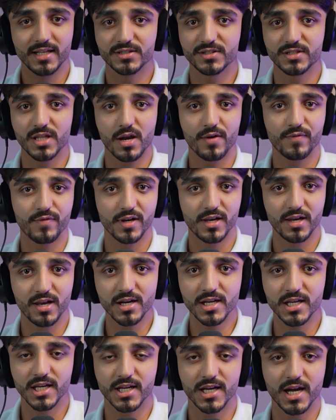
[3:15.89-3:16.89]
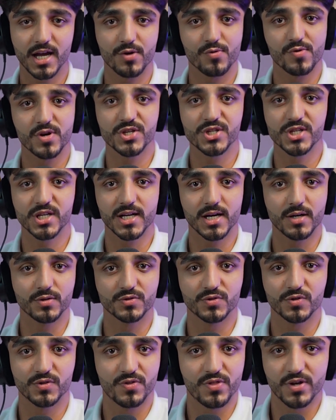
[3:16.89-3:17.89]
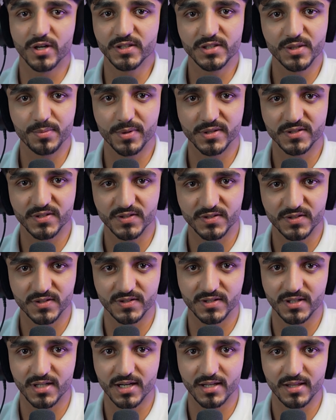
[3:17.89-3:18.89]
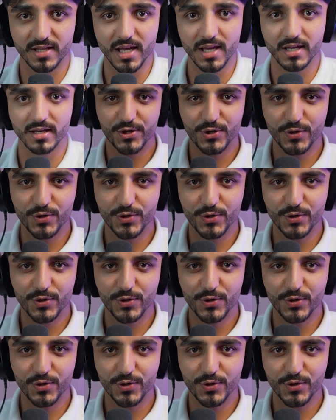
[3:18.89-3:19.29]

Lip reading: instead of a lucky guy reaching out to 30 businesses in a day,